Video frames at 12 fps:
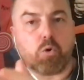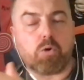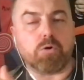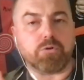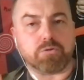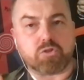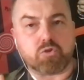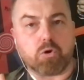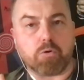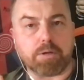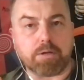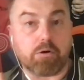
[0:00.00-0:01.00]
on your
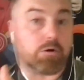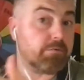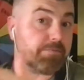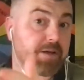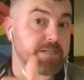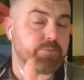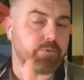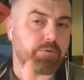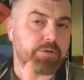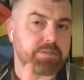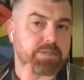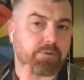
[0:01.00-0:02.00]
story, on Facebook,
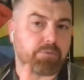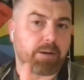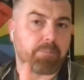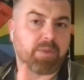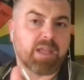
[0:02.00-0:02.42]
on Instagram.